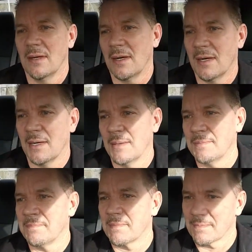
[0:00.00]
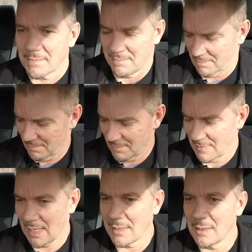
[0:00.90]
Um,
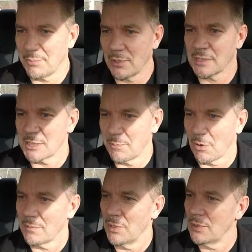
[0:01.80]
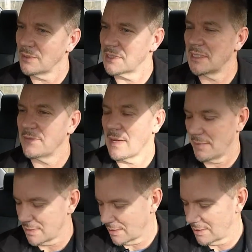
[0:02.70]
I'm going to put it in sport mode and see if that
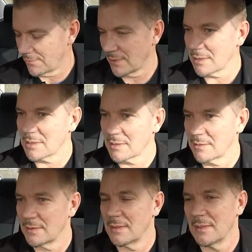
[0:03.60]
makes a difference.